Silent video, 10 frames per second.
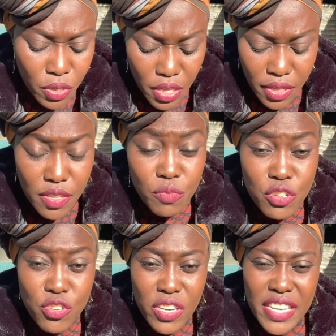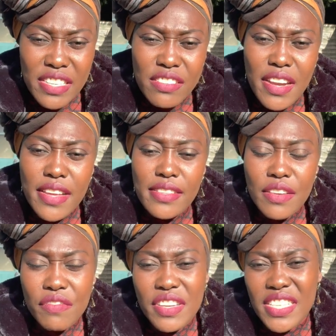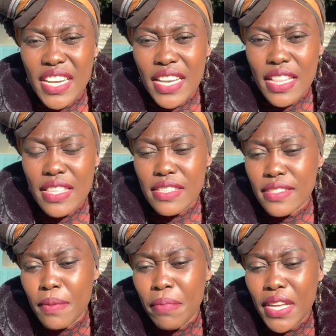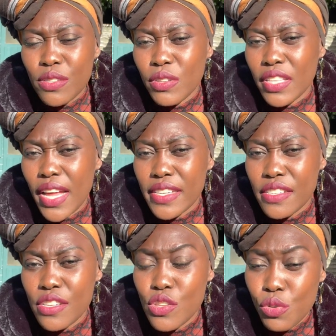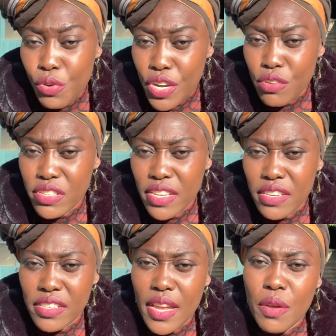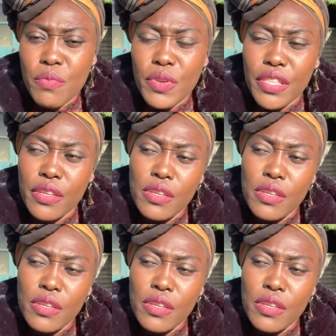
there's mutual interest, and you've decided that this is the person that you're ready to settle down with.